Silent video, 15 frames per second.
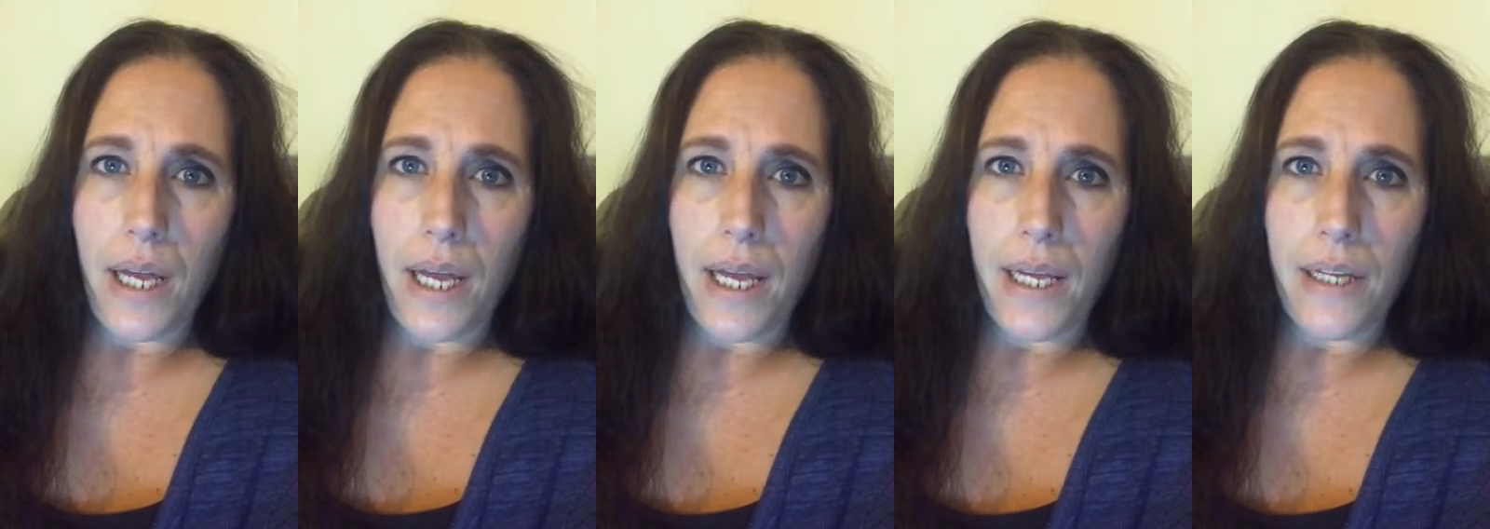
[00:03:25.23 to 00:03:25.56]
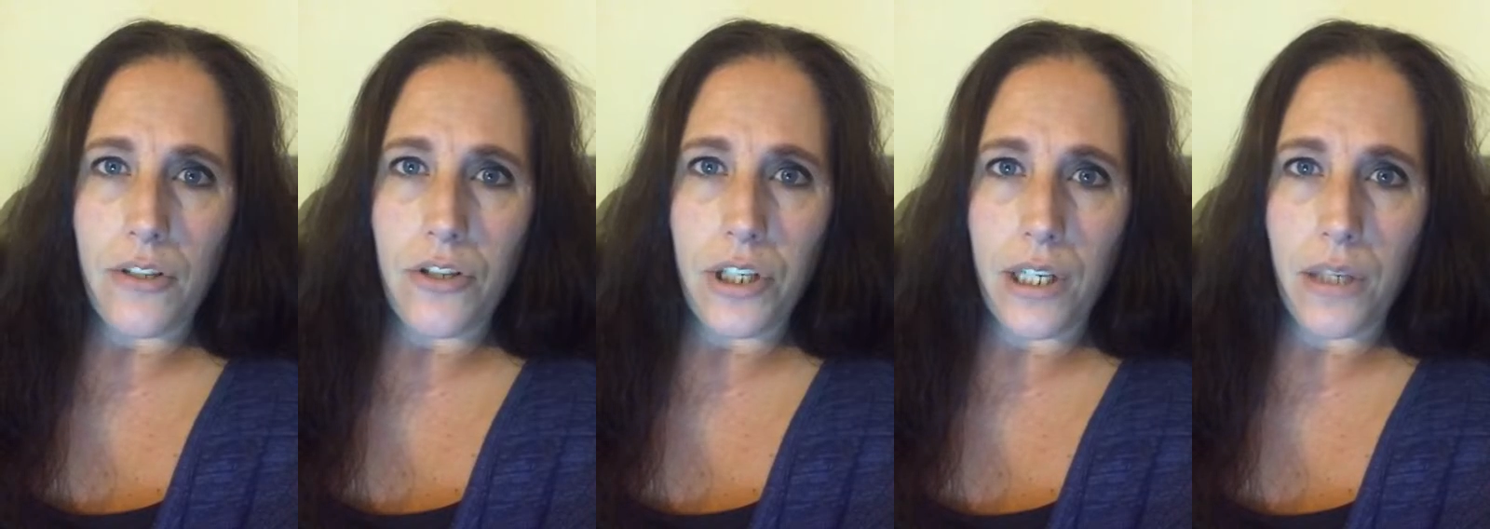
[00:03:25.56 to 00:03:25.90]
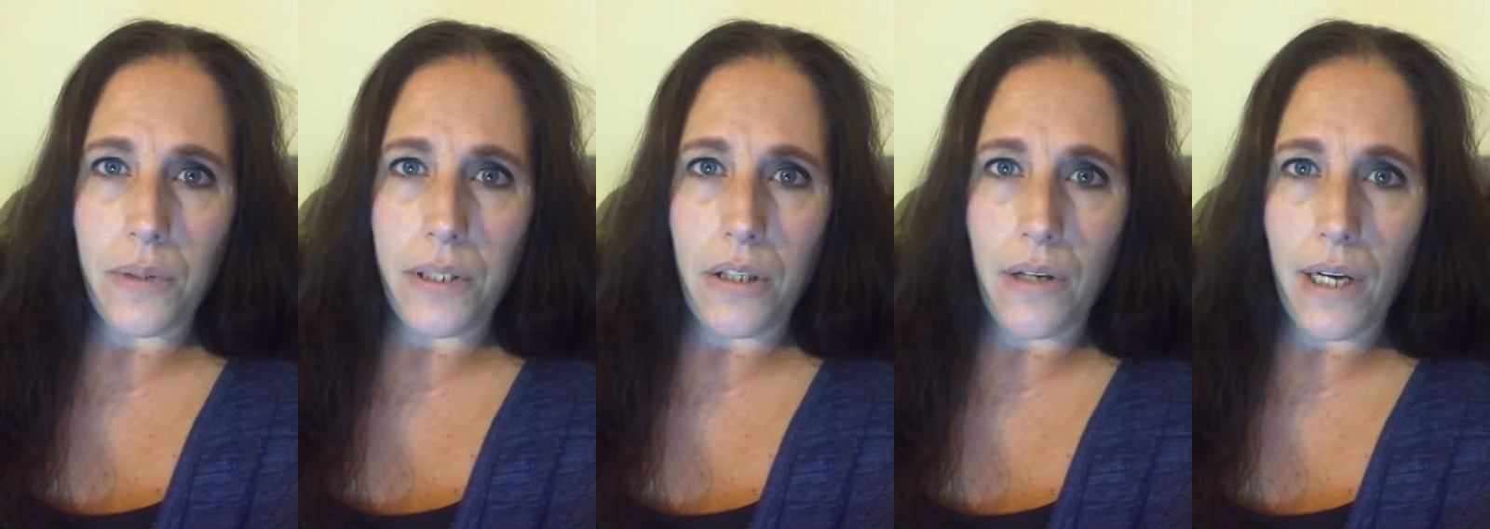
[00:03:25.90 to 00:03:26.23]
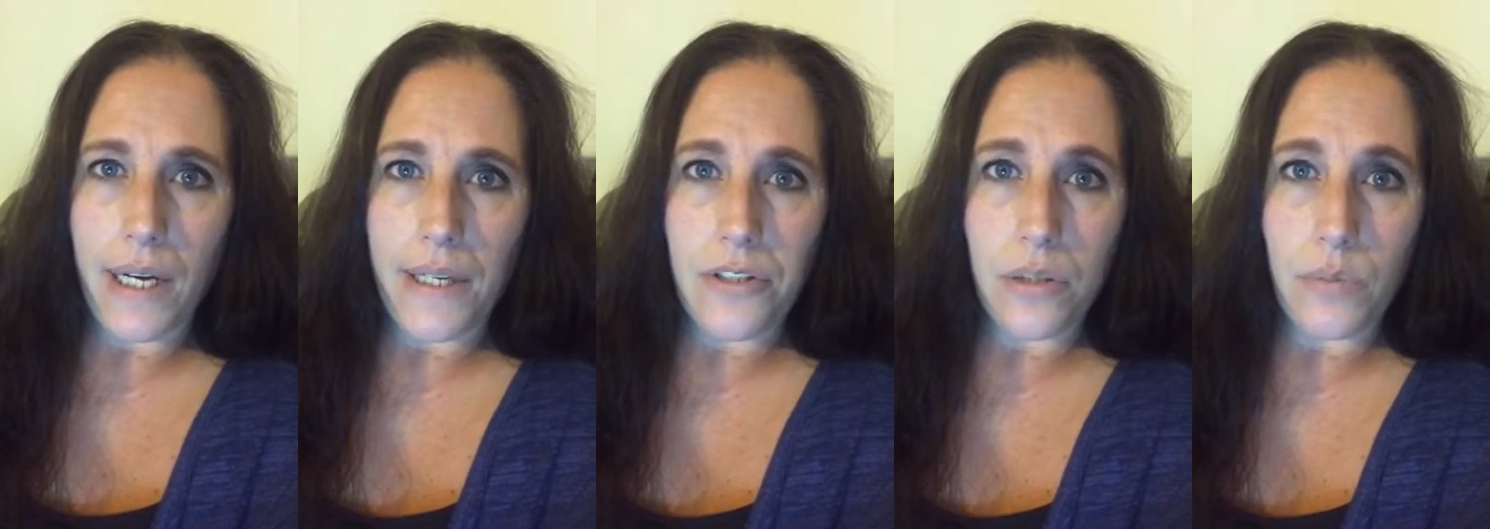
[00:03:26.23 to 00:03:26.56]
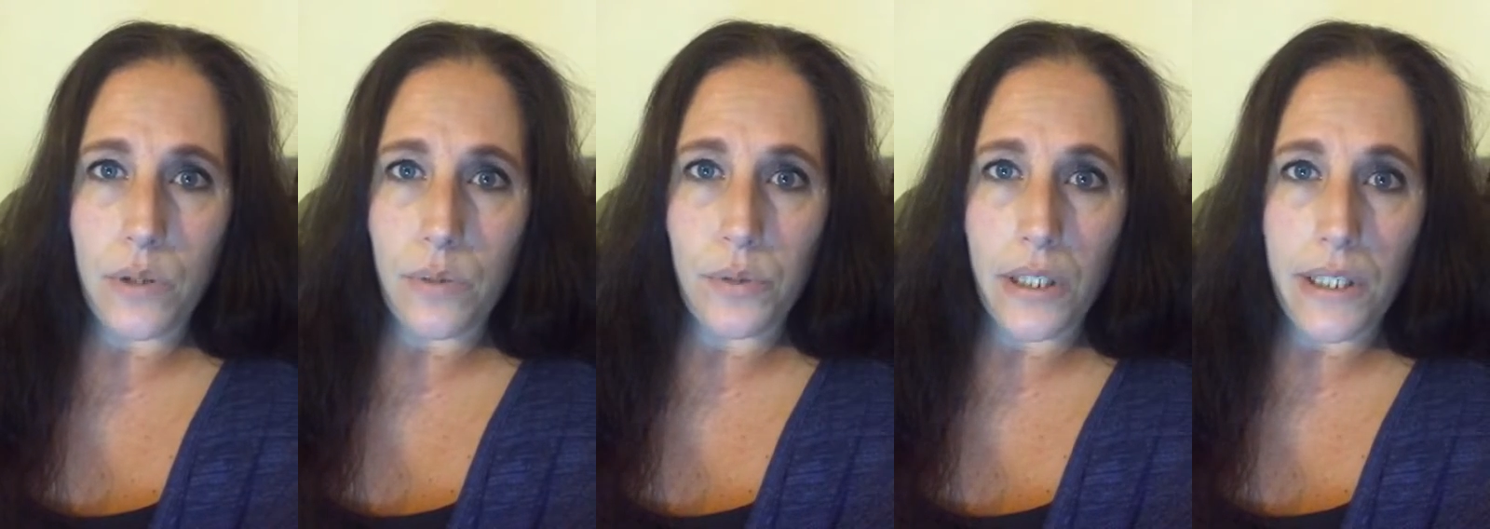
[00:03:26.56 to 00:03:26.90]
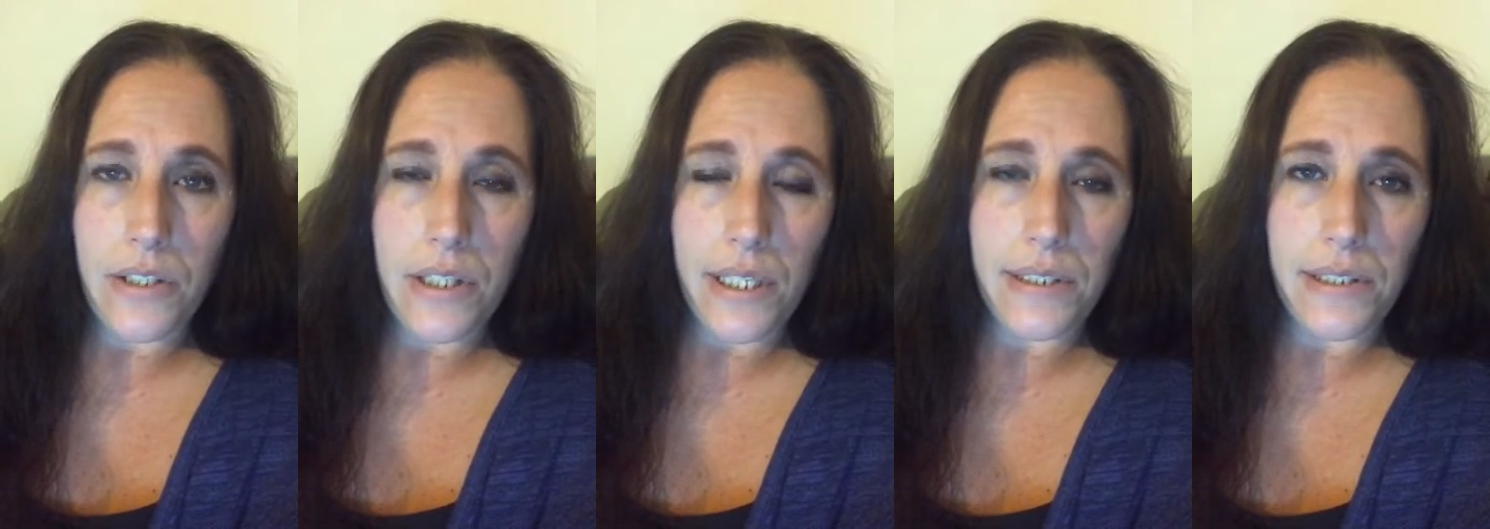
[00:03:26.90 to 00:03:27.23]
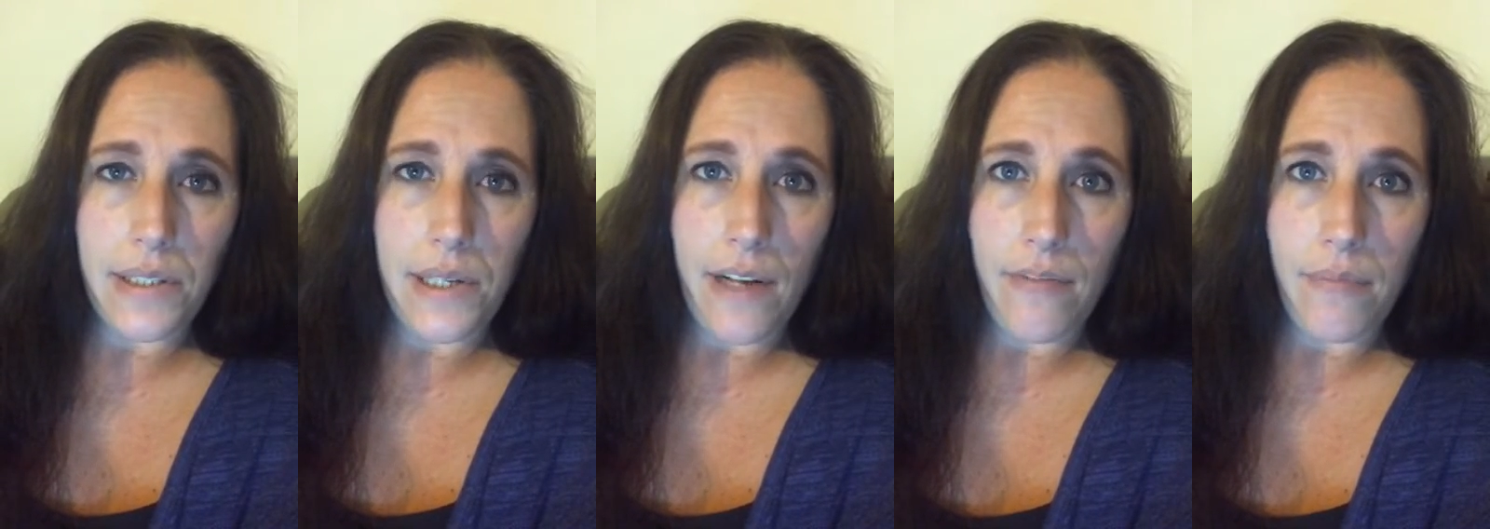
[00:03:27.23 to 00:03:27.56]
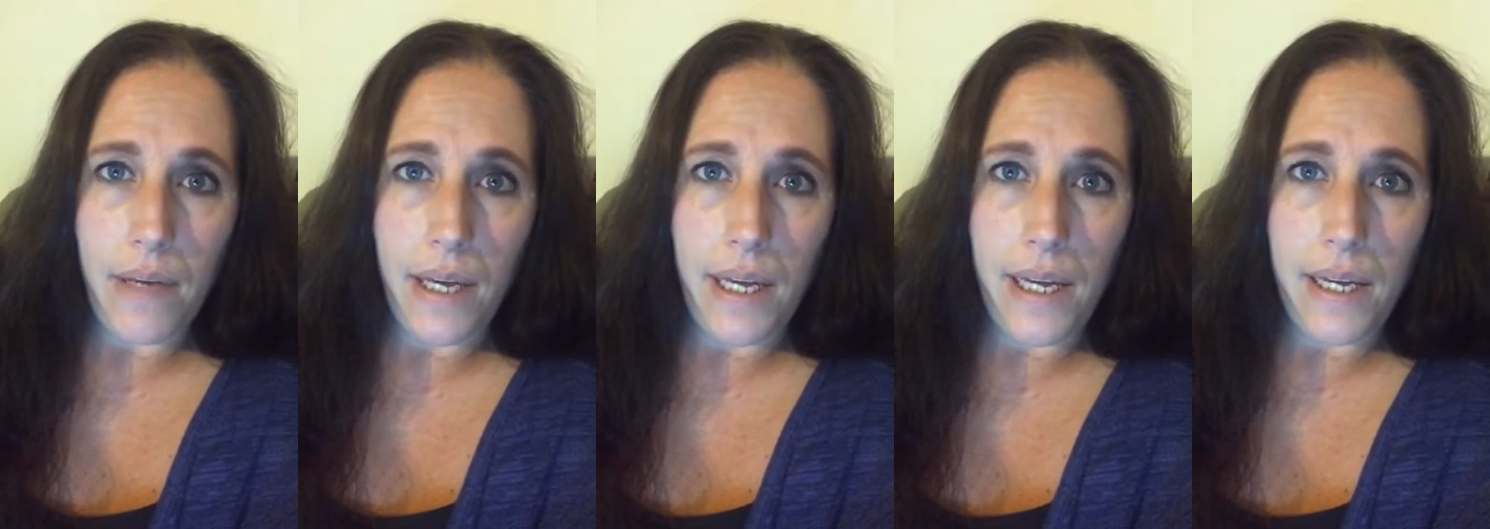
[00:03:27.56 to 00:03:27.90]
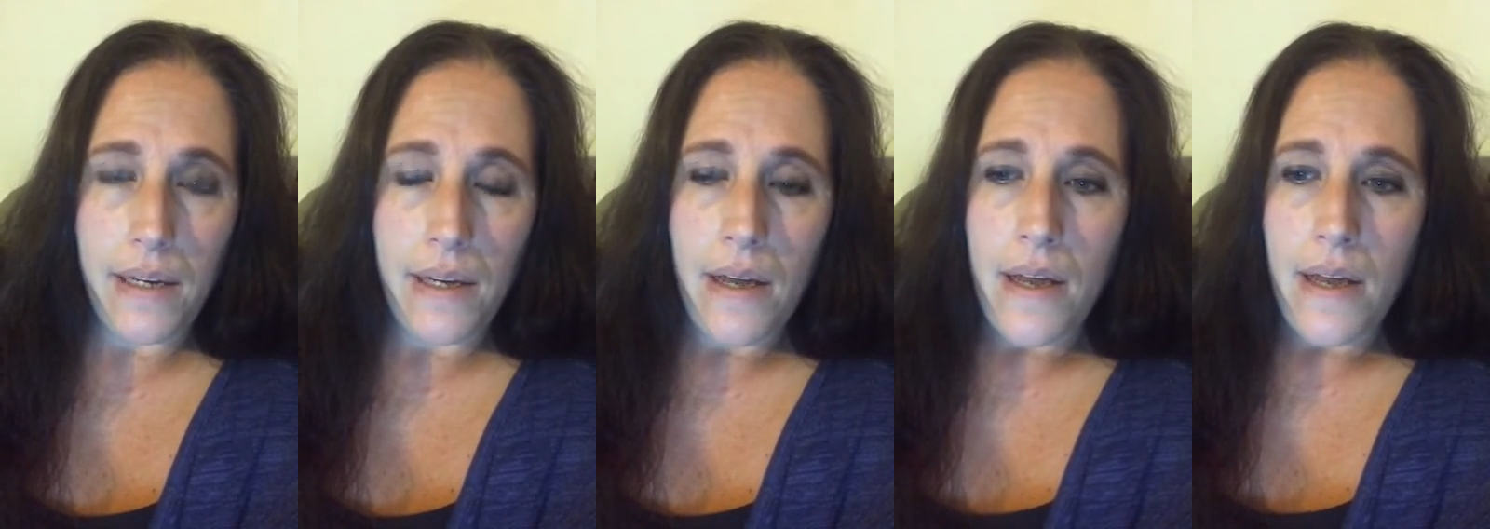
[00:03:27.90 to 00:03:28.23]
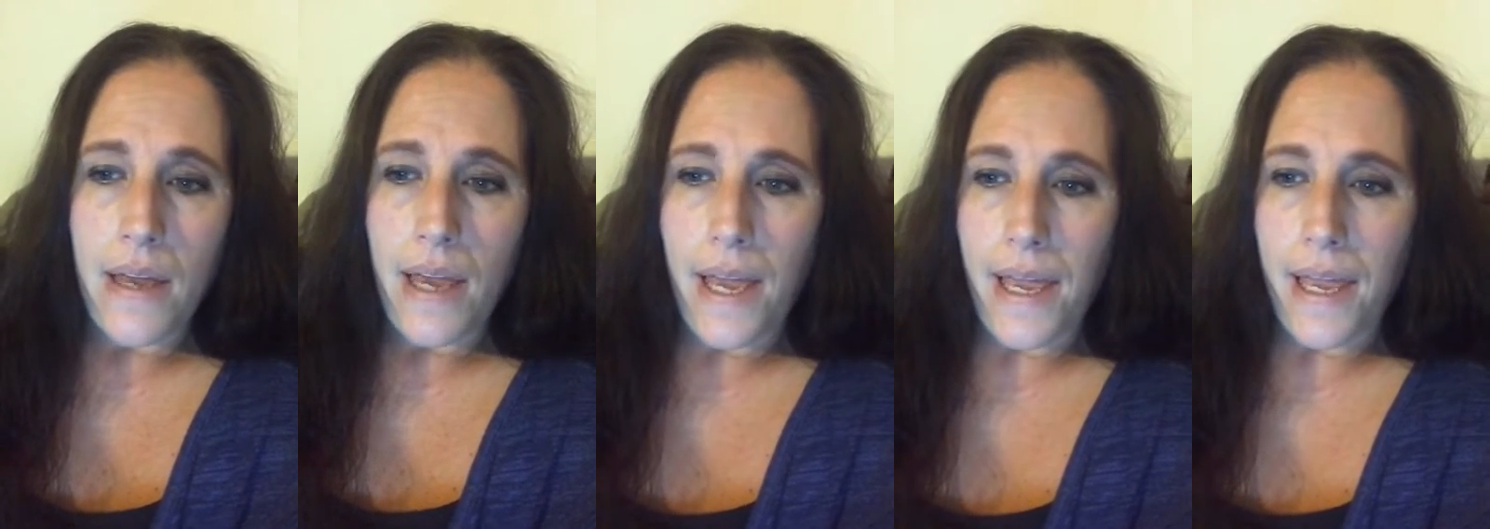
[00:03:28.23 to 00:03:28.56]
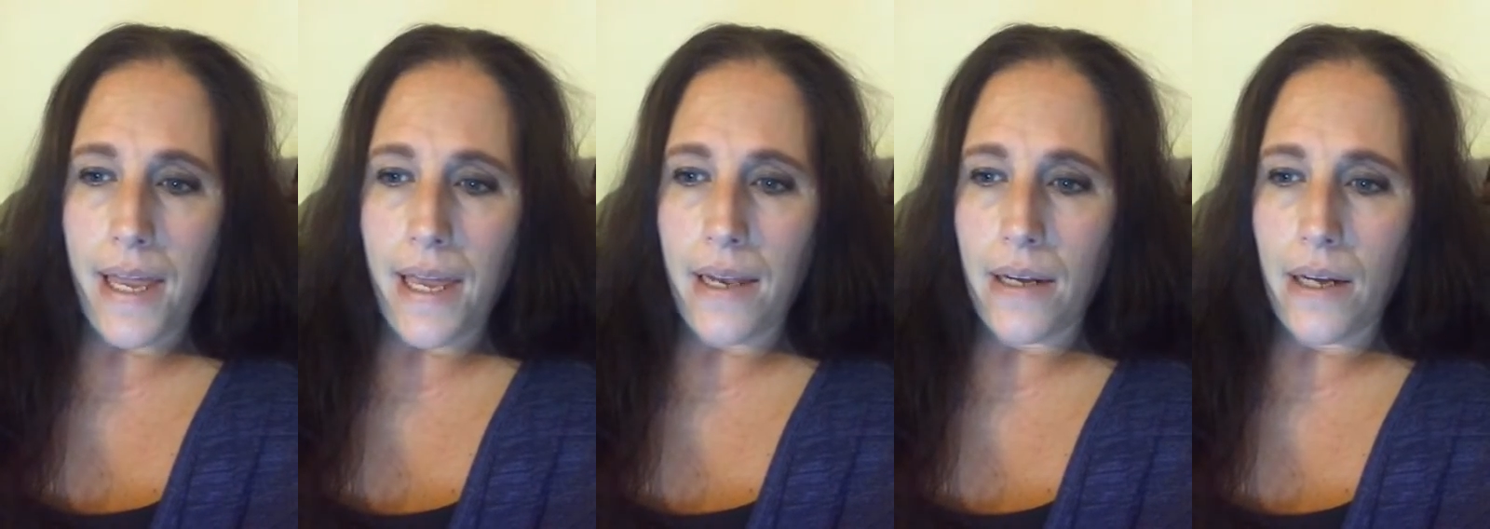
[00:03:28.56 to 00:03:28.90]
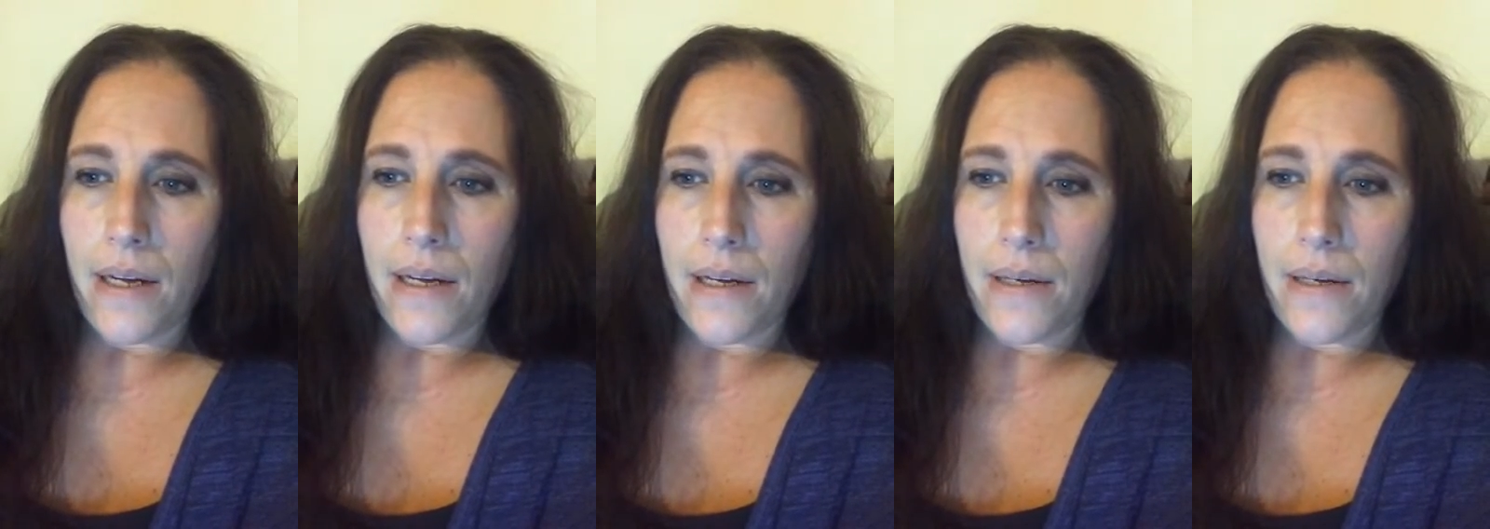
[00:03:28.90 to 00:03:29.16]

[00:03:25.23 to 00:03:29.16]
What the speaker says: and share with you guys some of the projects that I've made. And